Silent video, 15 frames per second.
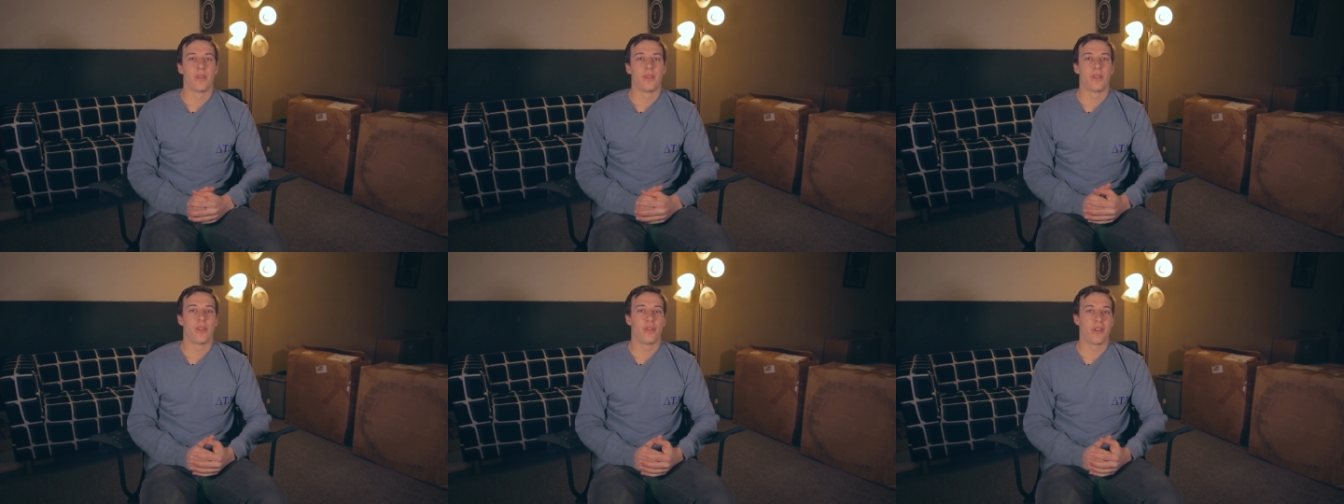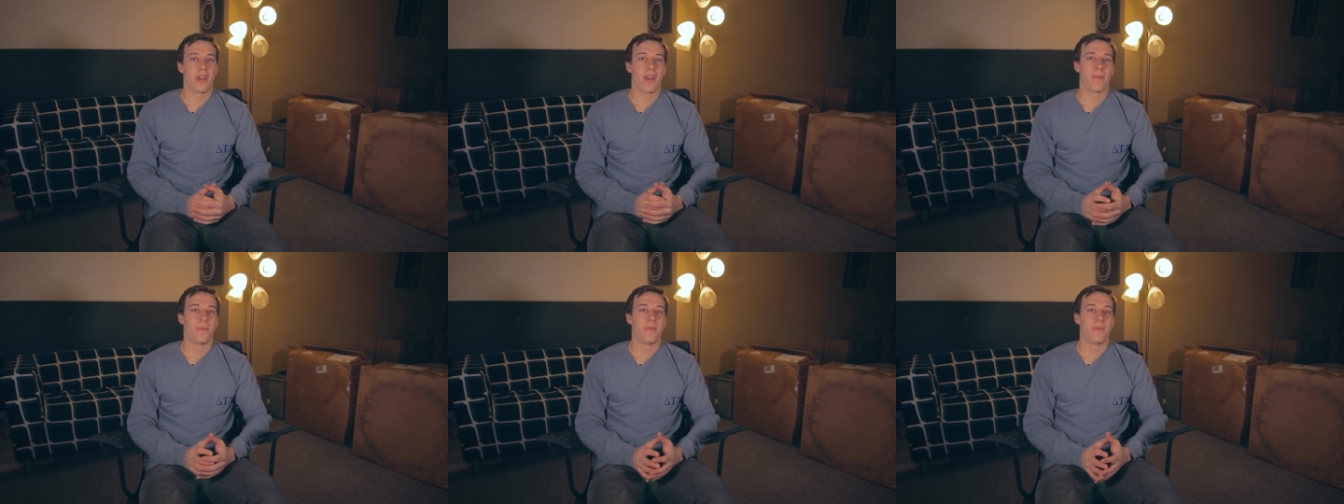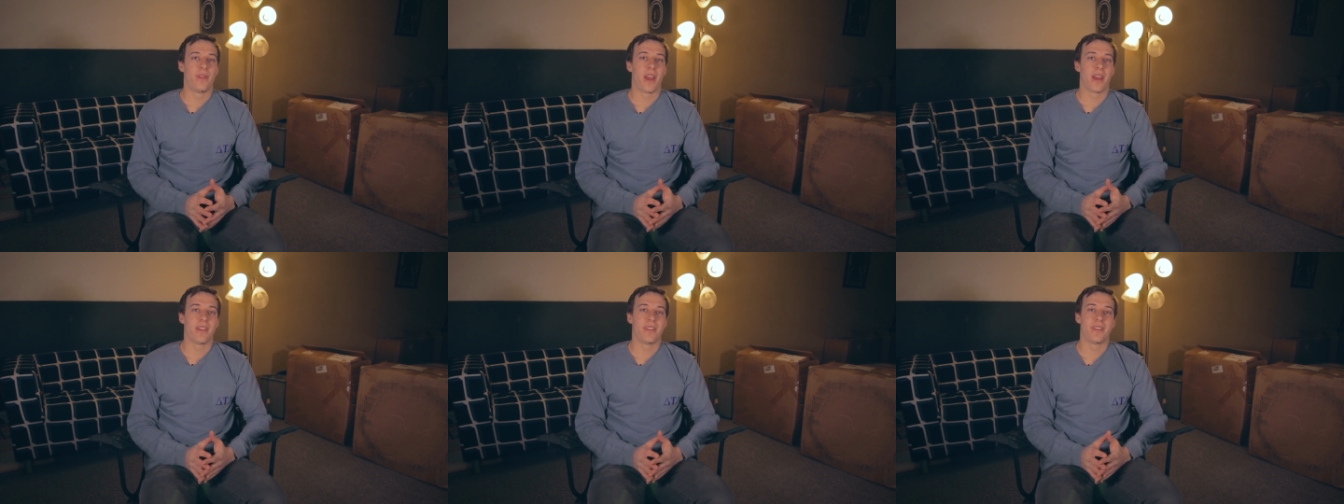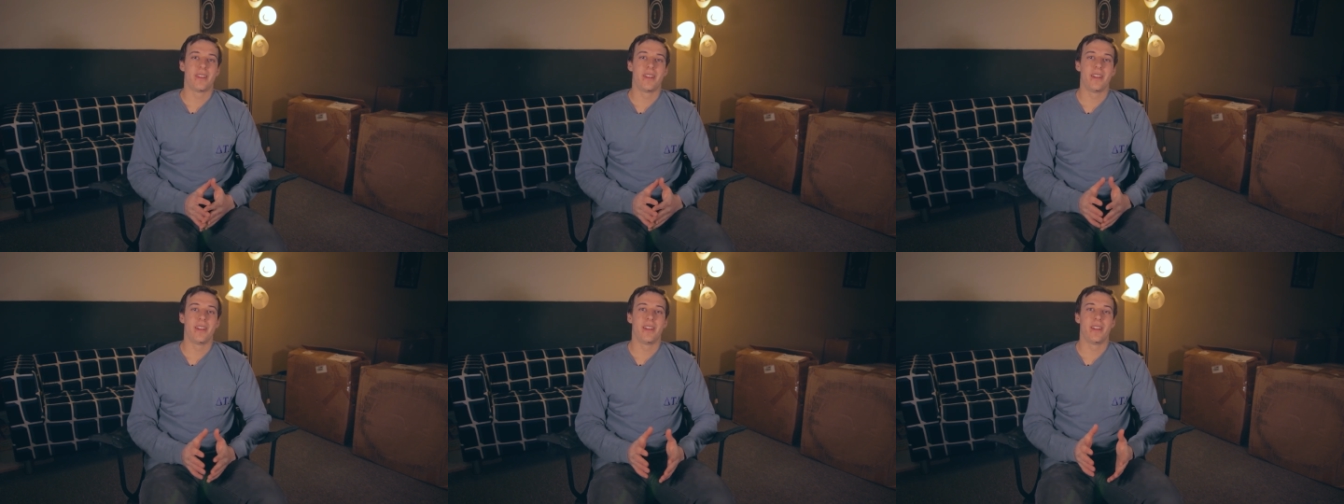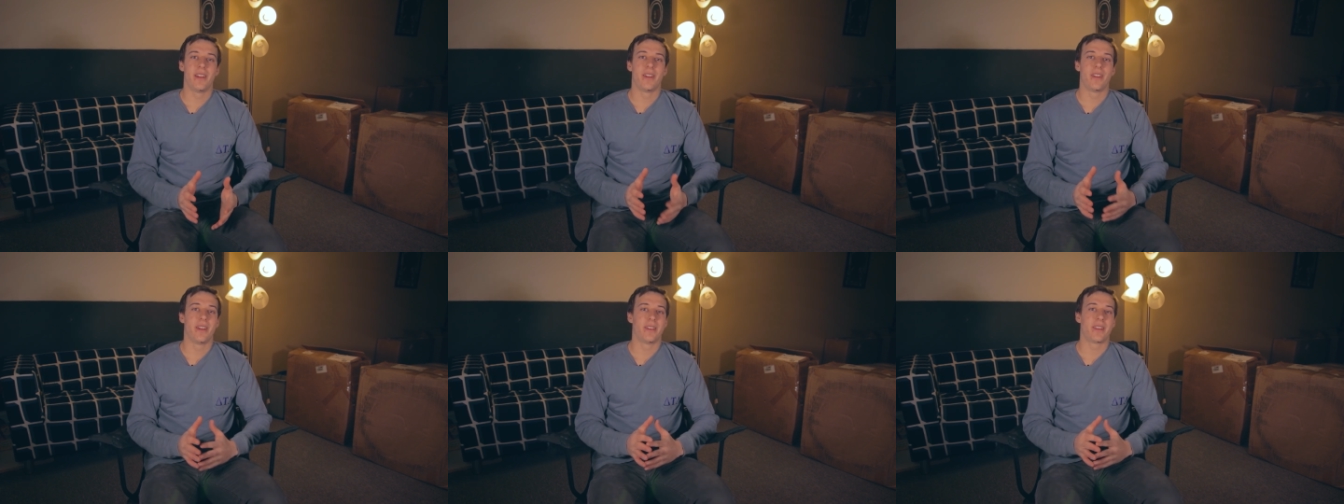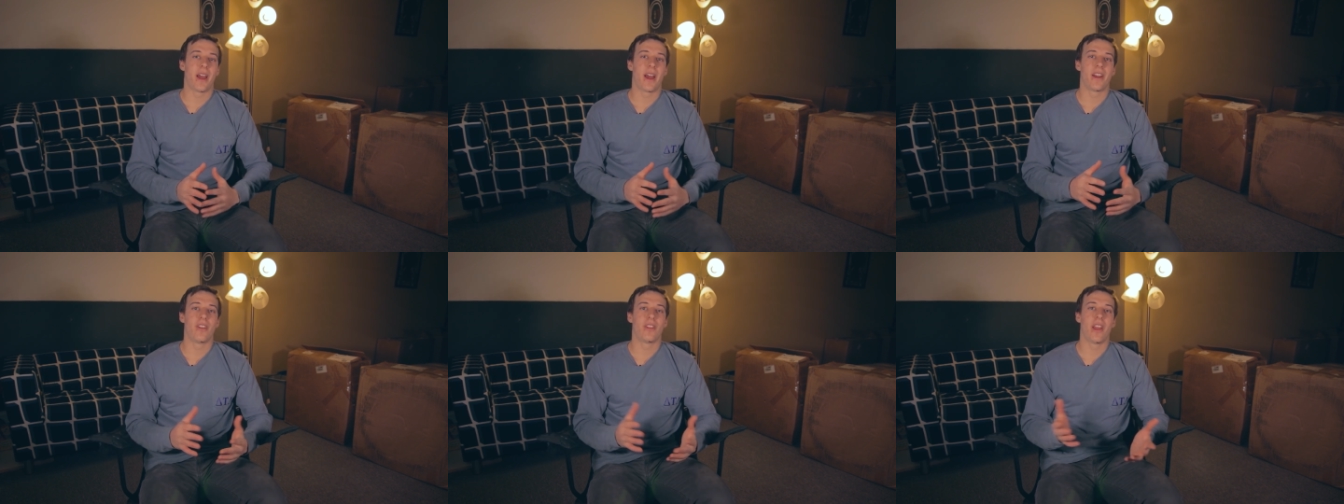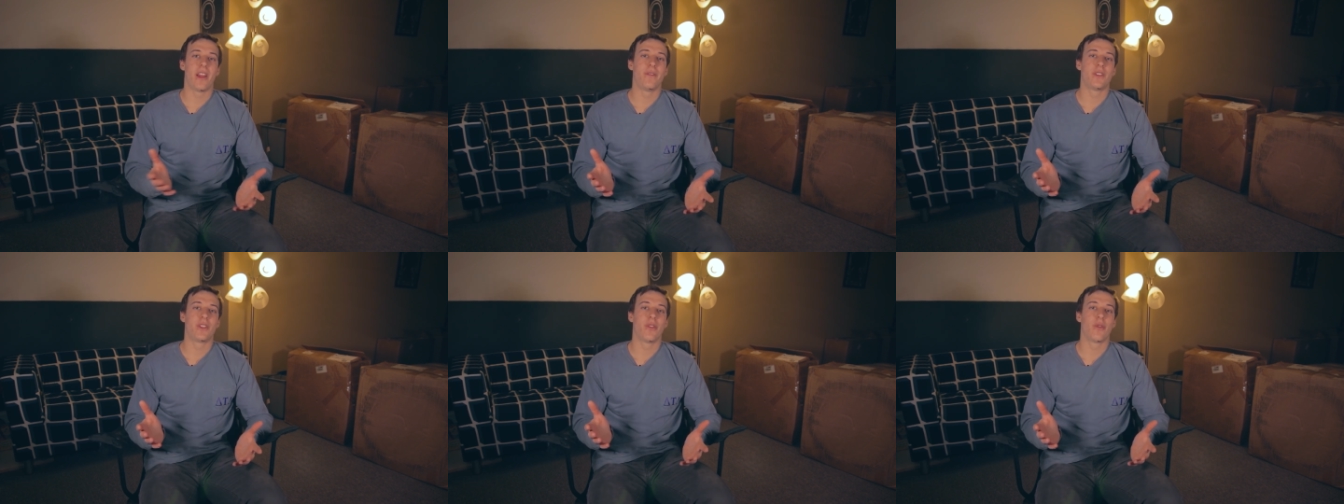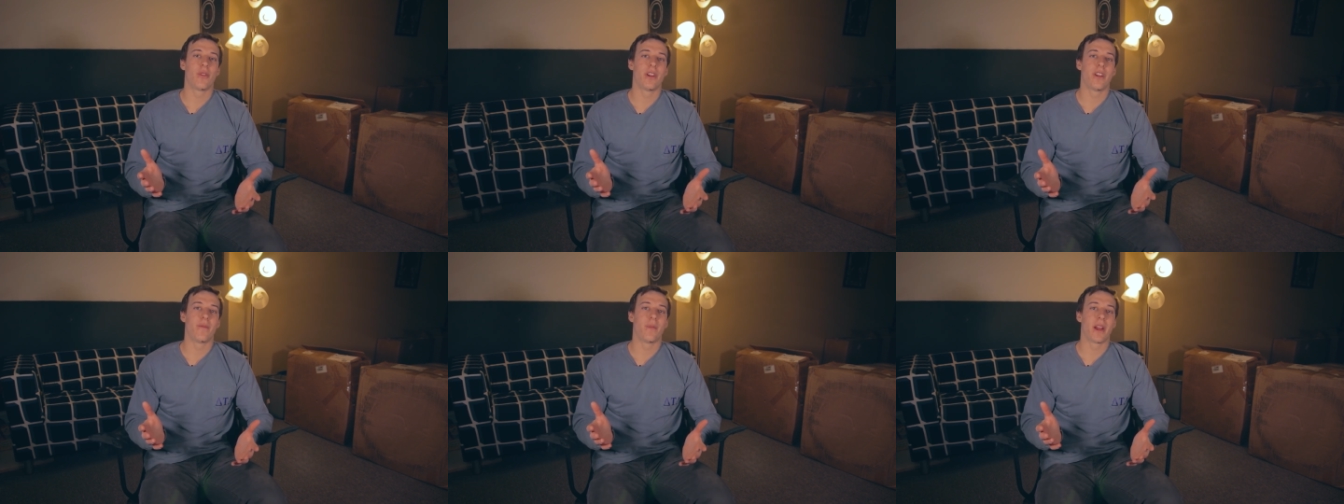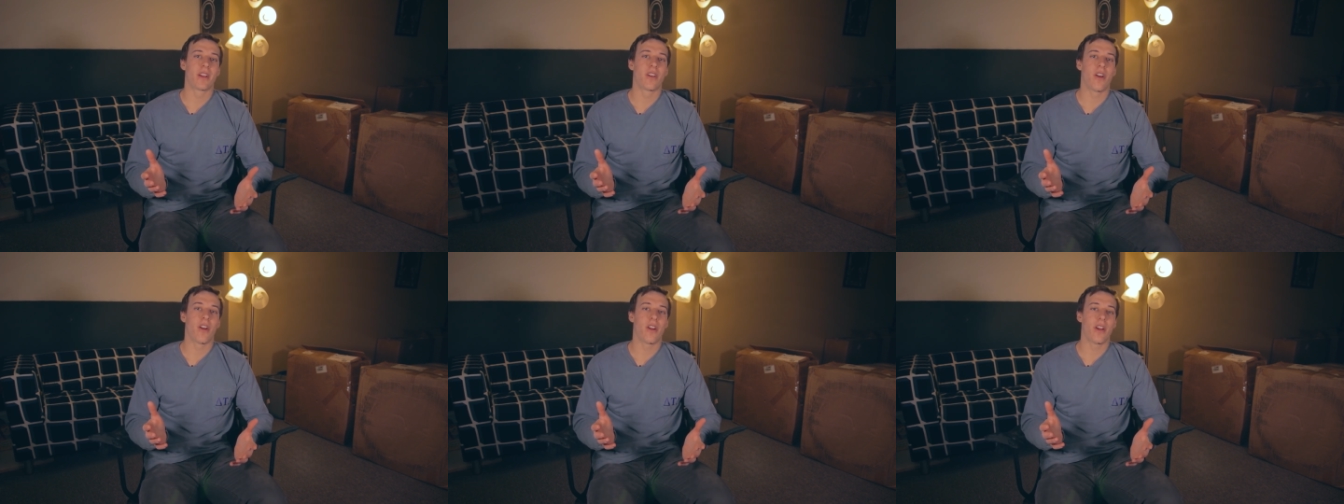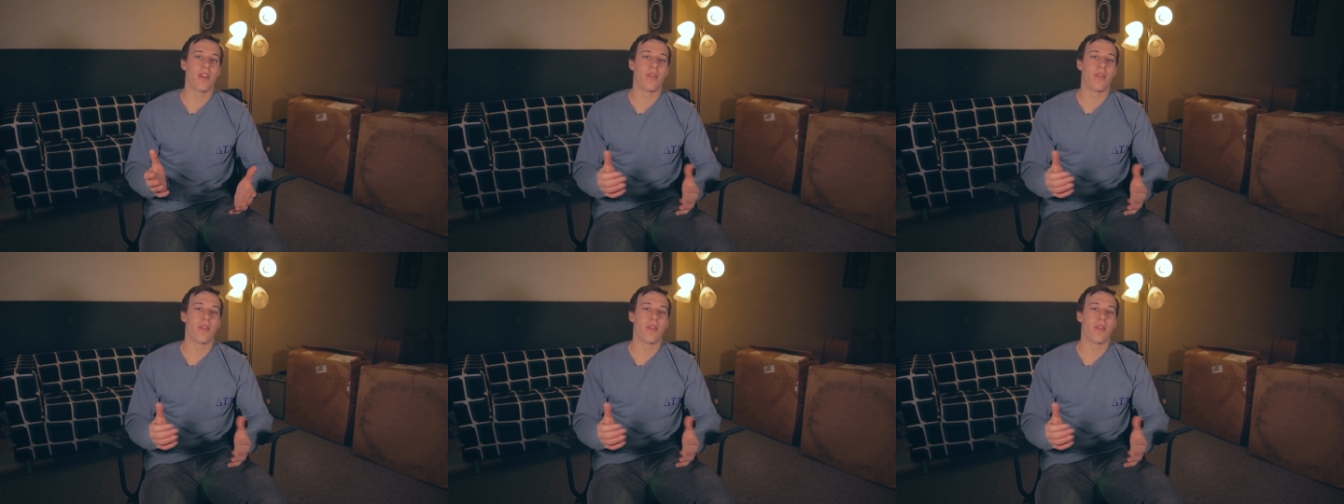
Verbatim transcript: So yeah, that is the entire life story of my car.